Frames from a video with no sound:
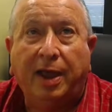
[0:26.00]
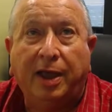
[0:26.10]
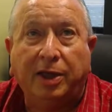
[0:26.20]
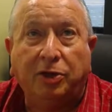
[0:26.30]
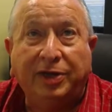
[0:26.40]

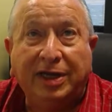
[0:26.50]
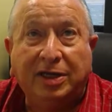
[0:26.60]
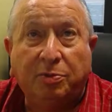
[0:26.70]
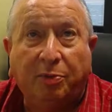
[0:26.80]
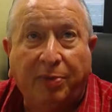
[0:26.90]
You'll need
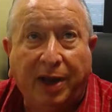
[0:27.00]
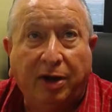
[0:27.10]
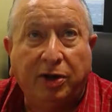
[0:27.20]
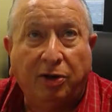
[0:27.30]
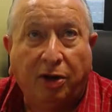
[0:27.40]
to prepare
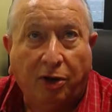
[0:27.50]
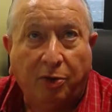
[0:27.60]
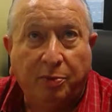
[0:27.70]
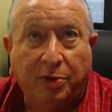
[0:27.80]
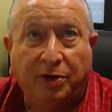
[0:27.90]
your
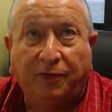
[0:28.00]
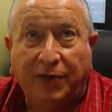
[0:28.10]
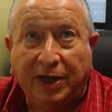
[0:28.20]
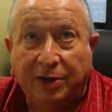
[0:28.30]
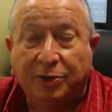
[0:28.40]
home, your
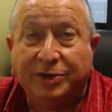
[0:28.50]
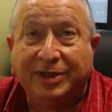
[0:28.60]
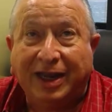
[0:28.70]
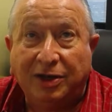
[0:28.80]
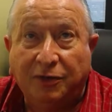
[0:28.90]
vehicles,
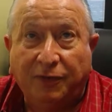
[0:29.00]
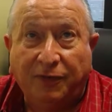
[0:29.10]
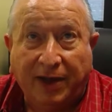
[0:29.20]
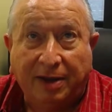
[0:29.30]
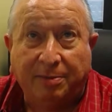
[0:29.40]
and your
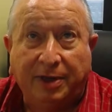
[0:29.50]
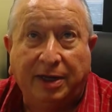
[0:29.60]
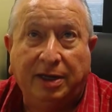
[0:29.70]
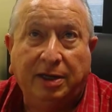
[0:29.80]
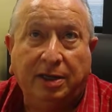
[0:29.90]

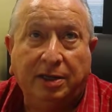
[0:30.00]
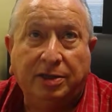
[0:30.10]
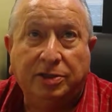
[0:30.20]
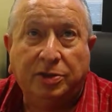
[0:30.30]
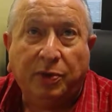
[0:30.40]
family
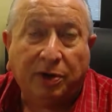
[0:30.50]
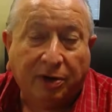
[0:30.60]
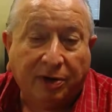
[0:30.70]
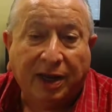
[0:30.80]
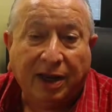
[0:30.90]
so when a
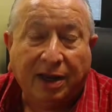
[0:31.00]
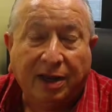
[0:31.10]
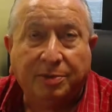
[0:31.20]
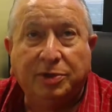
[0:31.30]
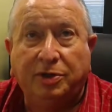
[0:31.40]
hurricane
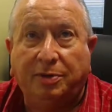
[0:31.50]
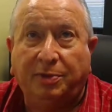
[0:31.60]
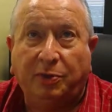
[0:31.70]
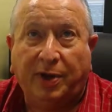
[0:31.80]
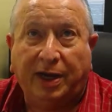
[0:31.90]
comes, you can
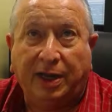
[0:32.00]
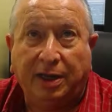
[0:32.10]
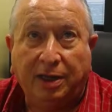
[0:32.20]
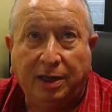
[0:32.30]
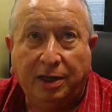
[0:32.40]
be ready.
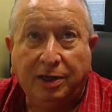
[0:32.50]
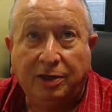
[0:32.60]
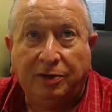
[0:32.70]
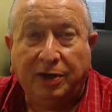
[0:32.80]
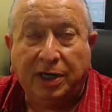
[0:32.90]

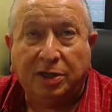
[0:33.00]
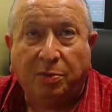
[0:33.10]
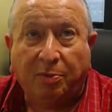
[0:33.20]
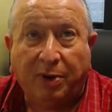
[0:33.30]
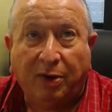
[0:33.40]
You'll need to
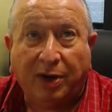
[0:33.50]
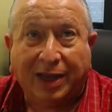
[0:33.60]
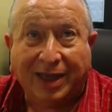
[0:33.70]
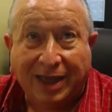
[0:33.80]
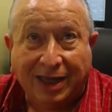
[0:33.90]
prepare a
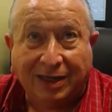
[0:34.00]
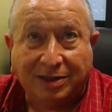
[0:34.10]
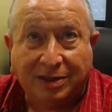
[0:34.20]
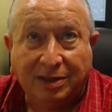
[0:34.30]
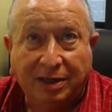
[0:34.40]
kit